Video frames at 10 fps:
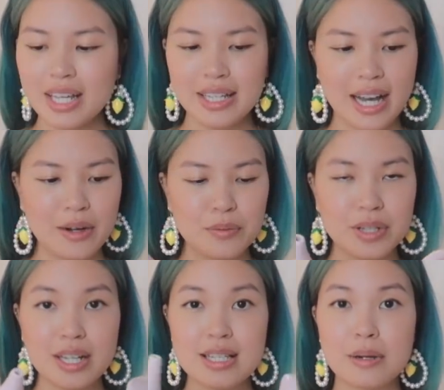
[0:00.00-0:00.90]
Yeah,
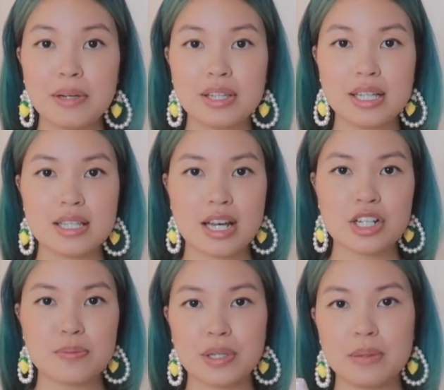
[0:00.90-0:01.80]
really excited about these. I
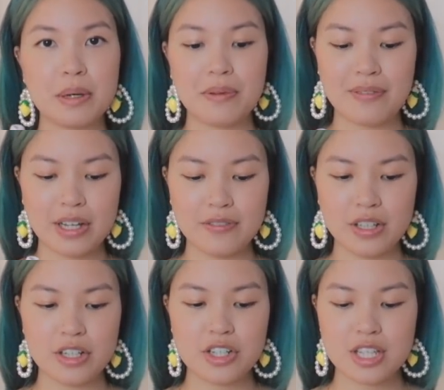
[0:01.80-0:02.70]
just picked them up at Value
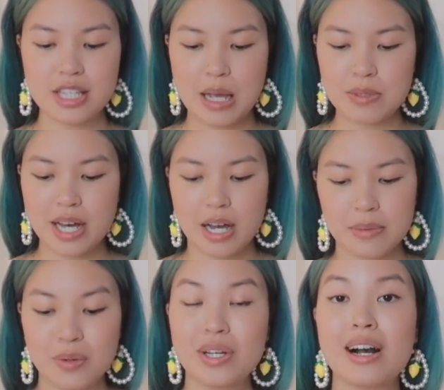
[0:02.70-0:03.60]
Village the same
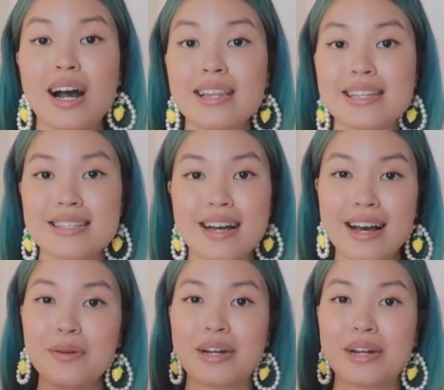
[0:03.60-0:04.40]
time that we got this guy